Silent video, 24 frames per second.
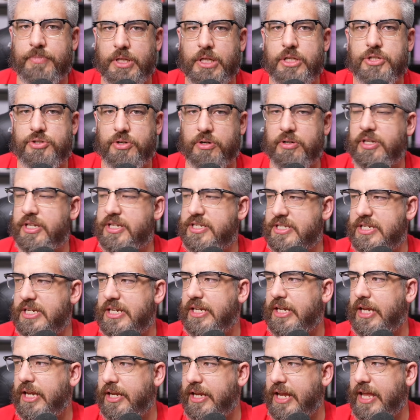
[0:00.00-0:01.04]
Certainly
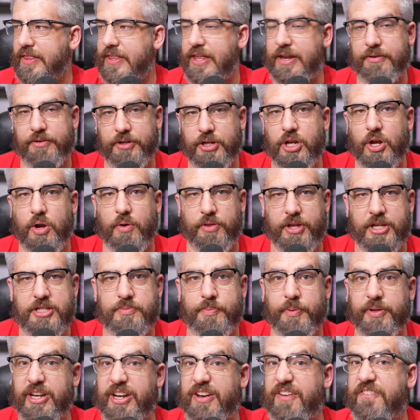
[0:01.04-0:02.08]
sneaky. And then, his
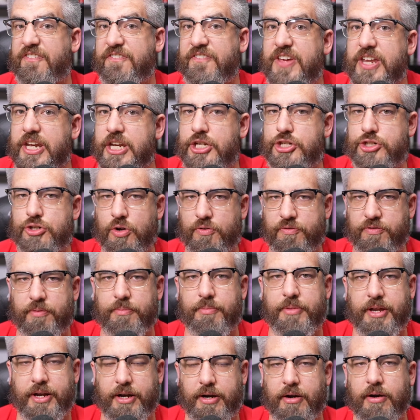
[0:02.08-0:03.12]
ability to finish from
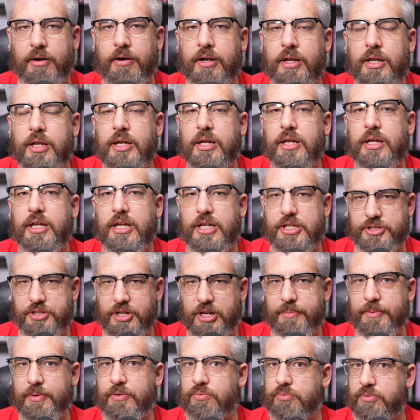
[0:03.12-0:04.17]
there is
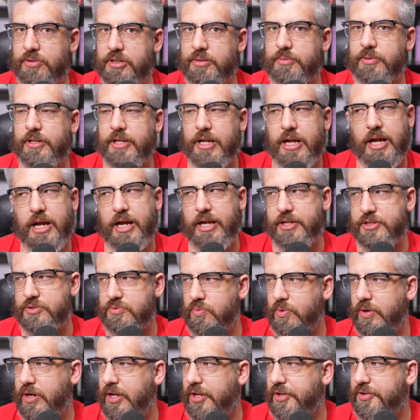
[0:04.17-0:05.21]
going to be really, really high as
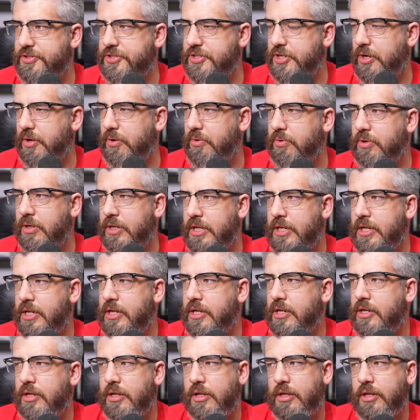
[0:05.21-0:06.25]
well. So
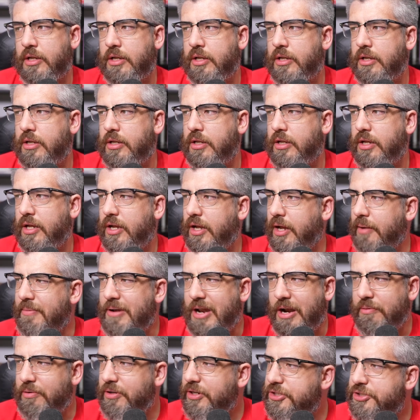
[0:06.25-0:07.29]
I'm
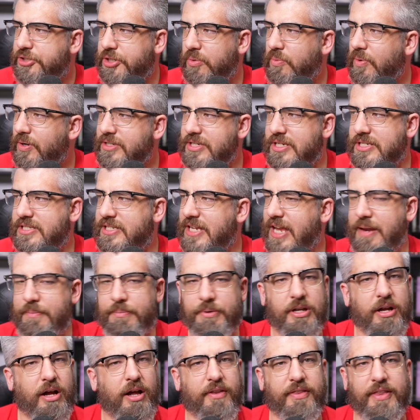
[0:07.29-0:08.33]
not really sure what to say
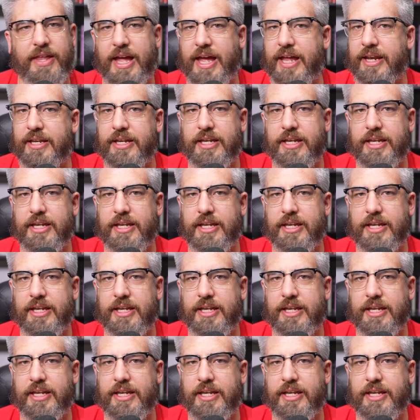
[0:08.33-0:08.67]
beyond that.